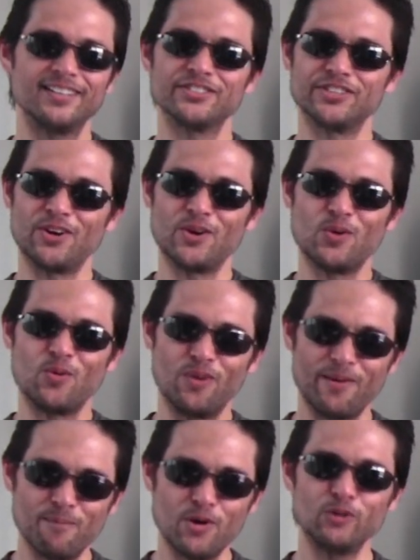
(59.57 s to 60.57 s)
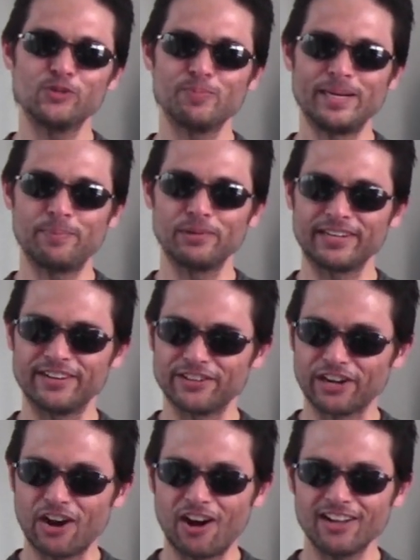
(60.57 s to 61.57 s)
So when most people
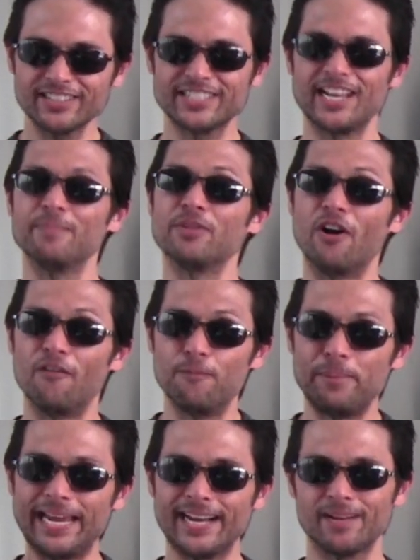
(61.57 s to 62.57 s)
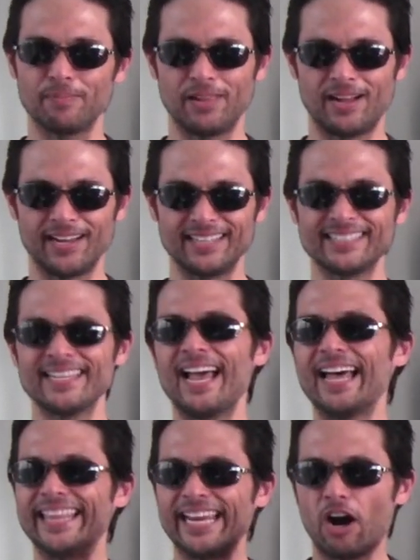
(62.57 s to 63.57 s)
hear the concept of pickup lines,
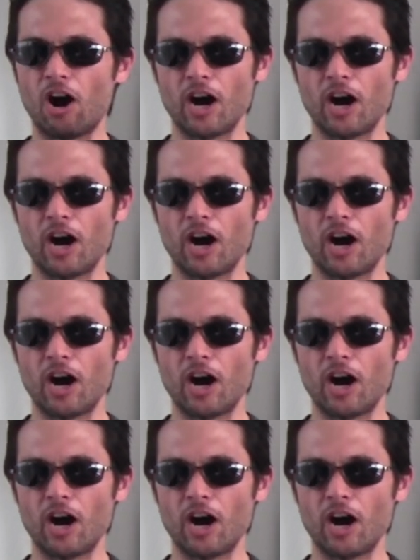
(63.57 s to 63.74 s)
they